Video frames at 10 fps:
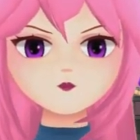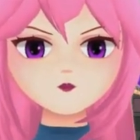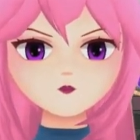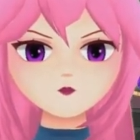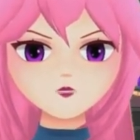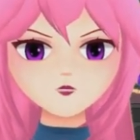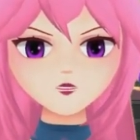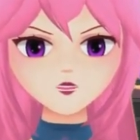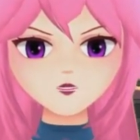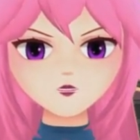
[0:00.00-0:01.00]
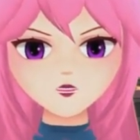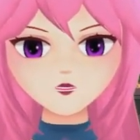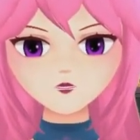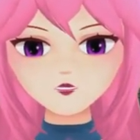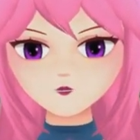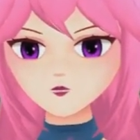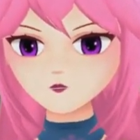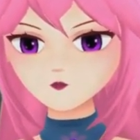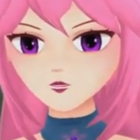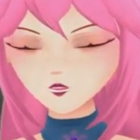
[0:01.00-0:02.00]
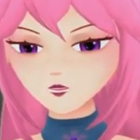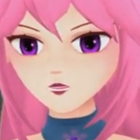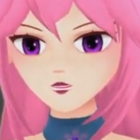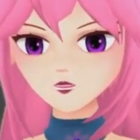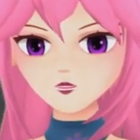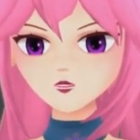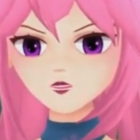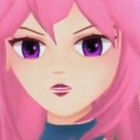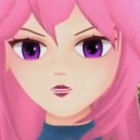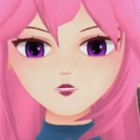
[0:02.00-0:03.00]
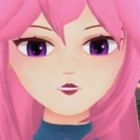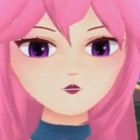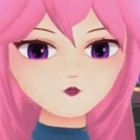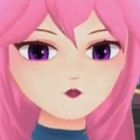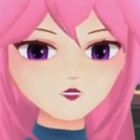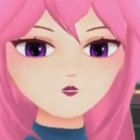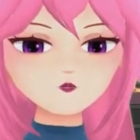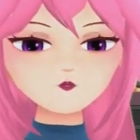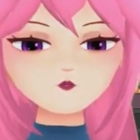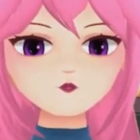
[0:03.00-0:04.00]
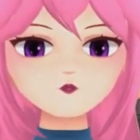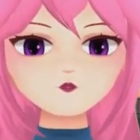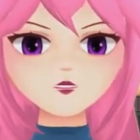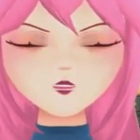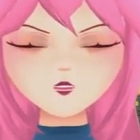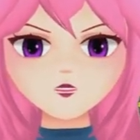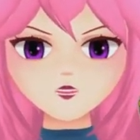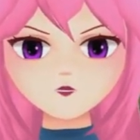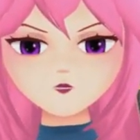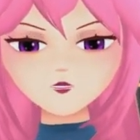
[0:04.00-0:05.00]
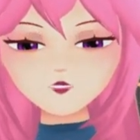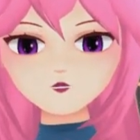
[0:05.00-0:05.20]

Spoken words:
And now you have you've almost got a jacket already, look, it's gorgeous.